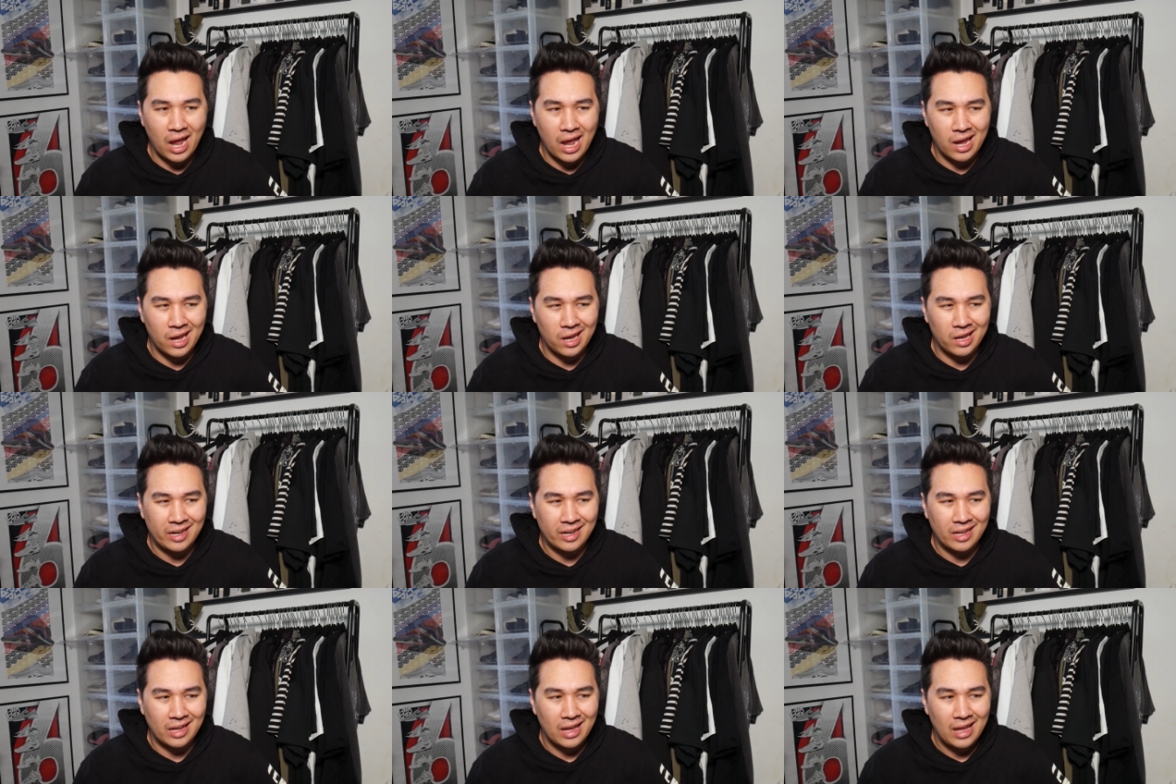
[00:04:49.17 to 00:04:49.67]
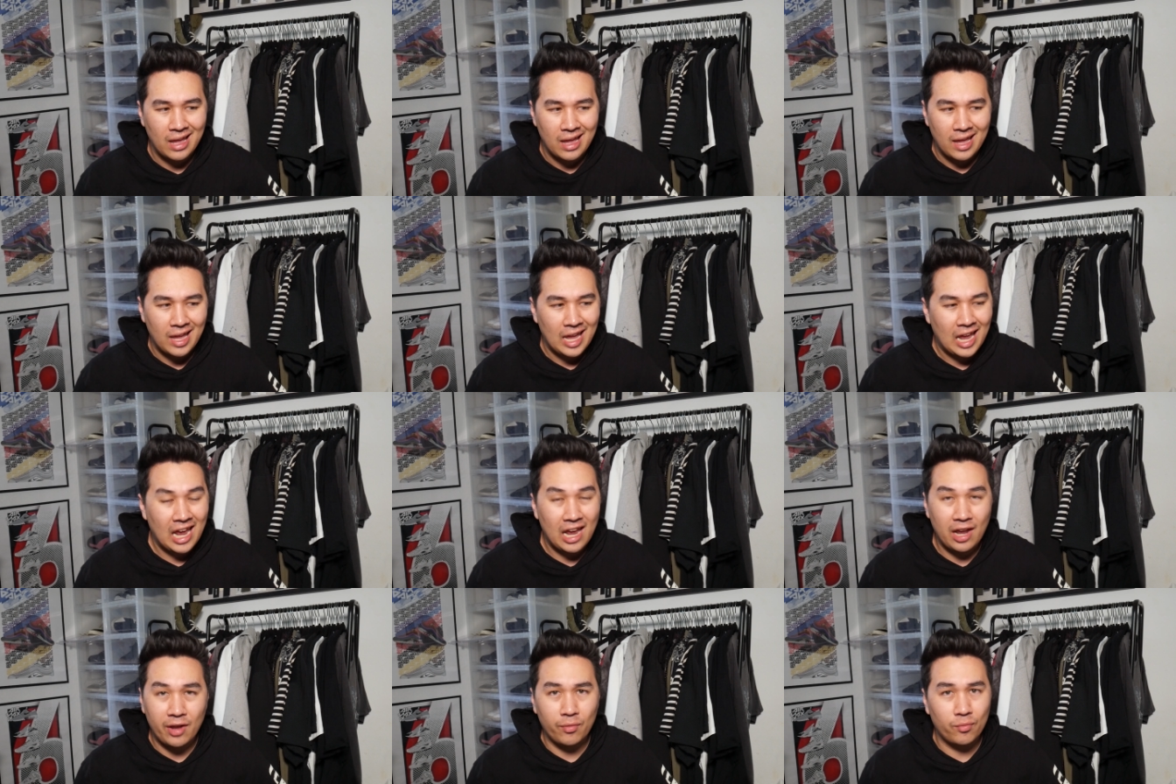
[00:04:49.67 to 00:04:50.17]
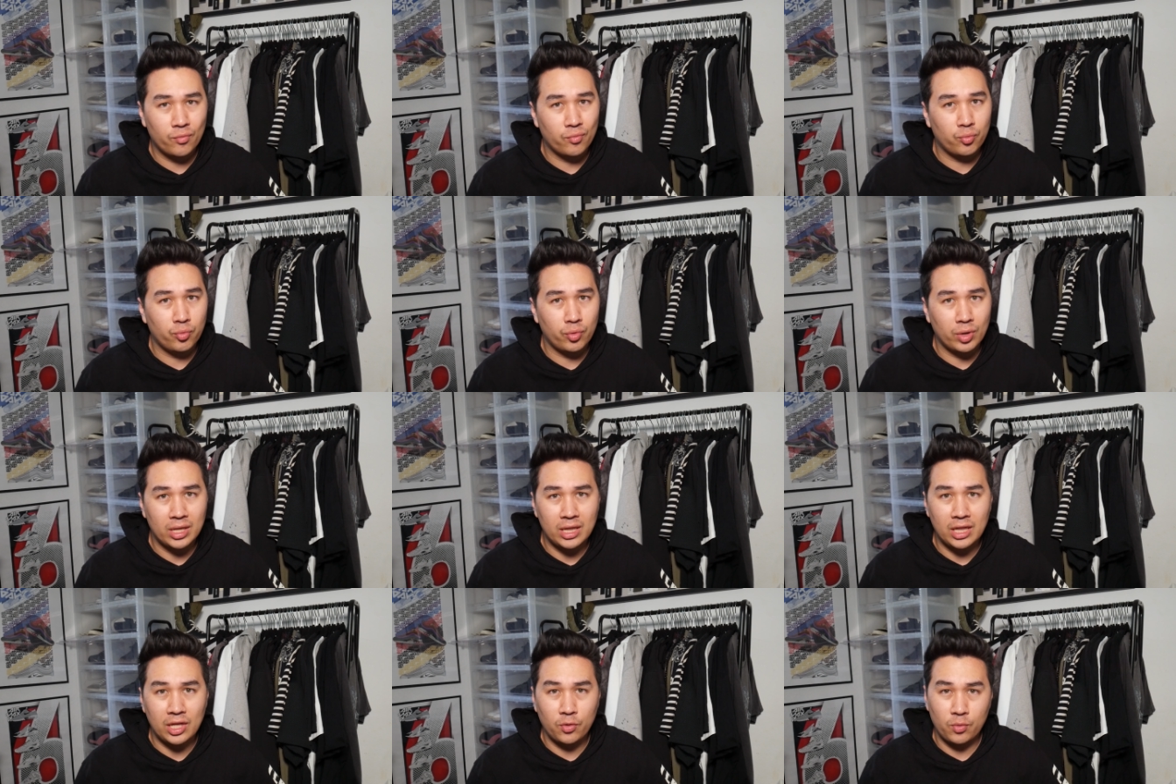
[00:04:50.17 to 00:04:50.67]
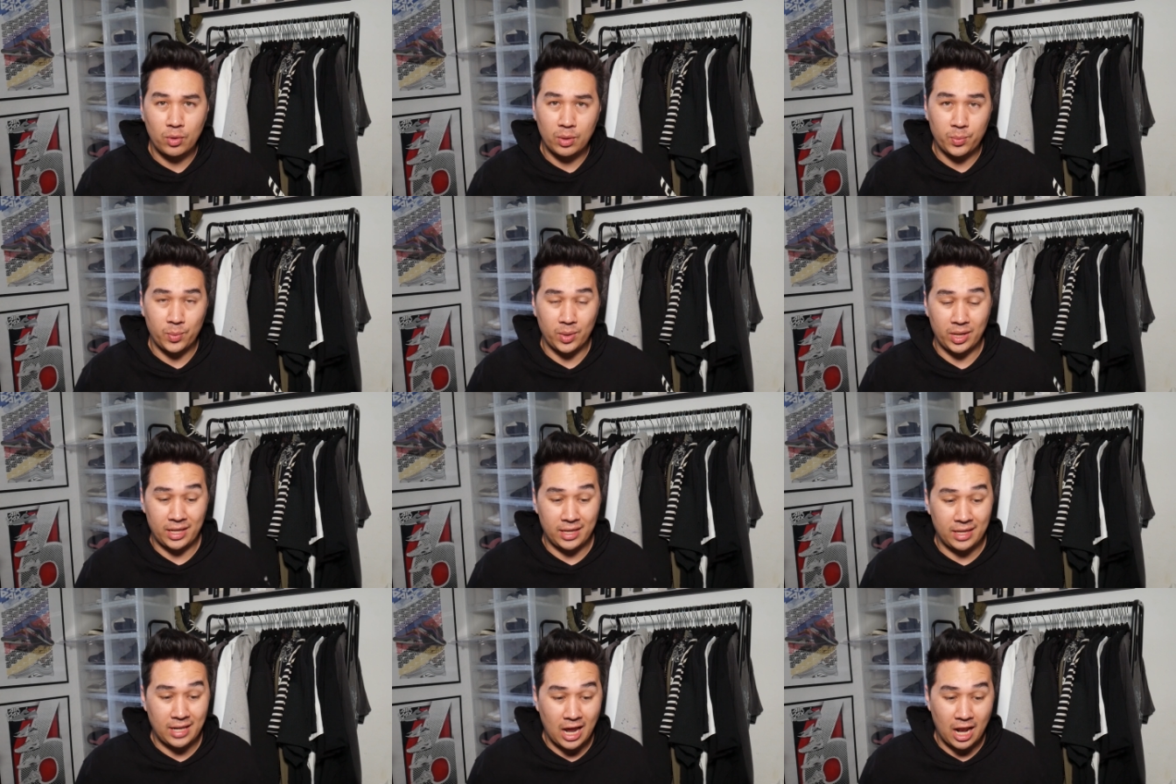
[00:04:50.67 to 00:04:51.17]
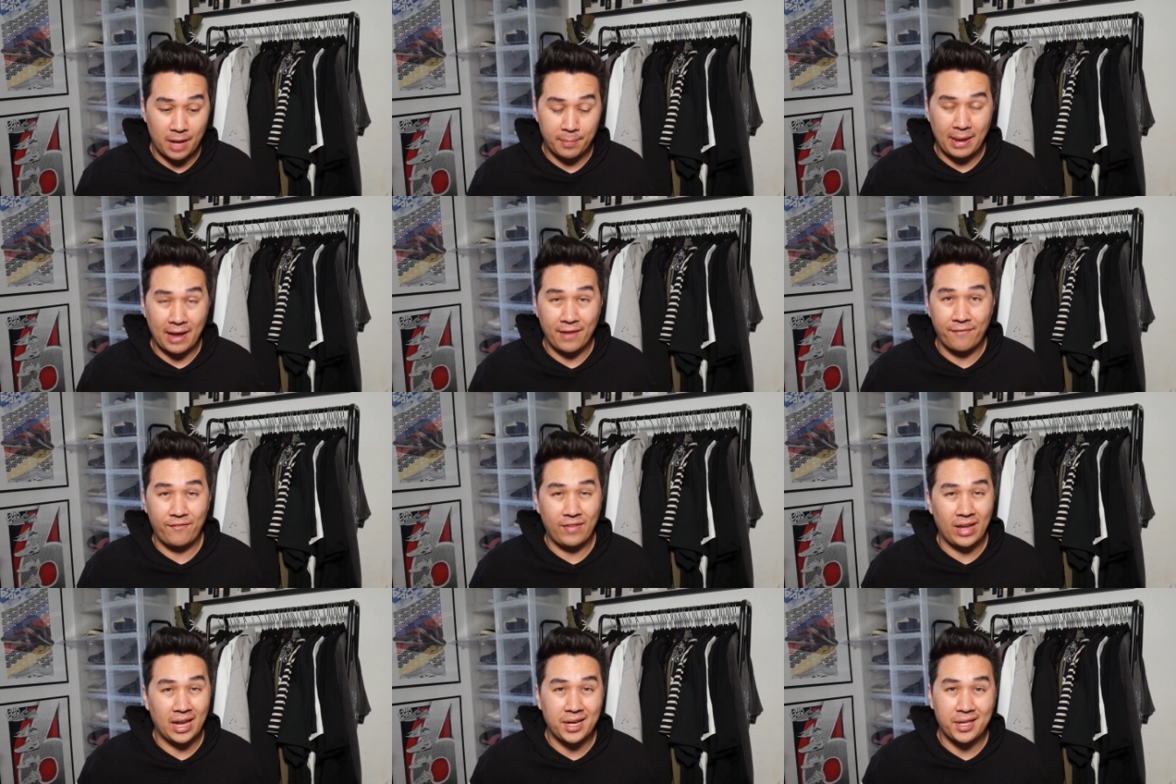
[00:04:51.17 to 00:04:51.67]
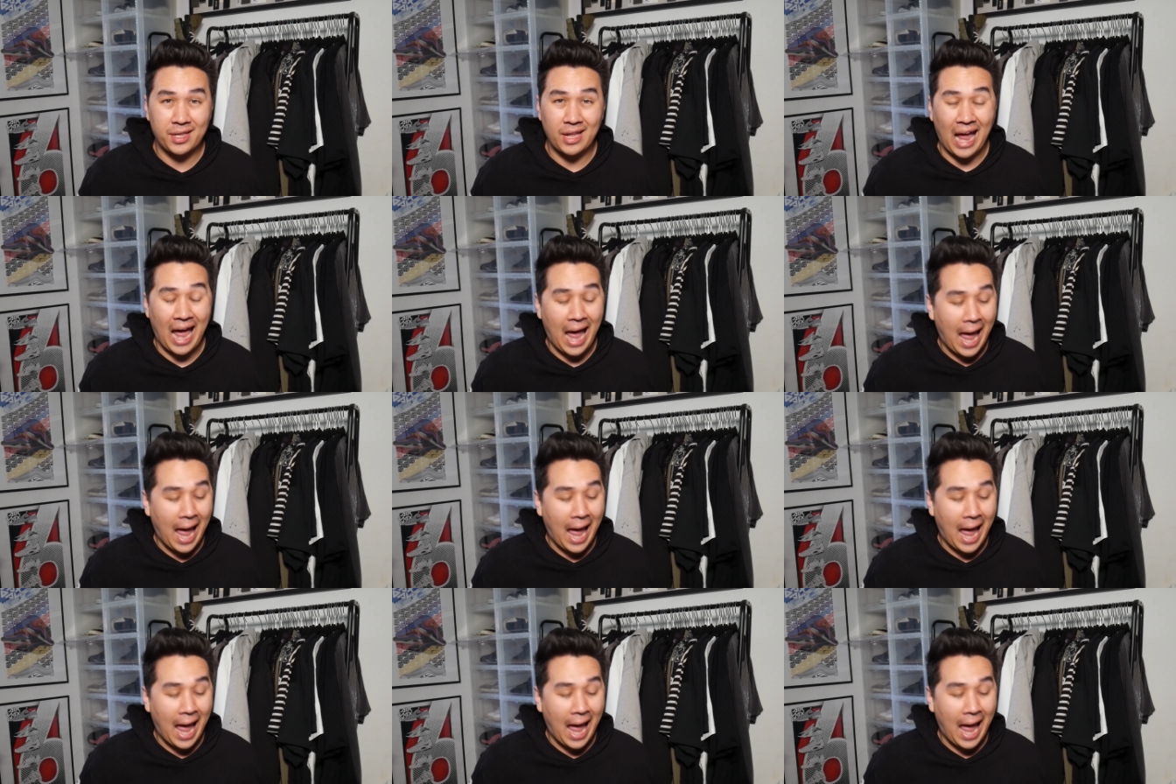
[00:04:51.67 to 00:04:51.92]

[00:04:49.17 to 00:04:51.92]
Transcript: and it really went with none of my fits.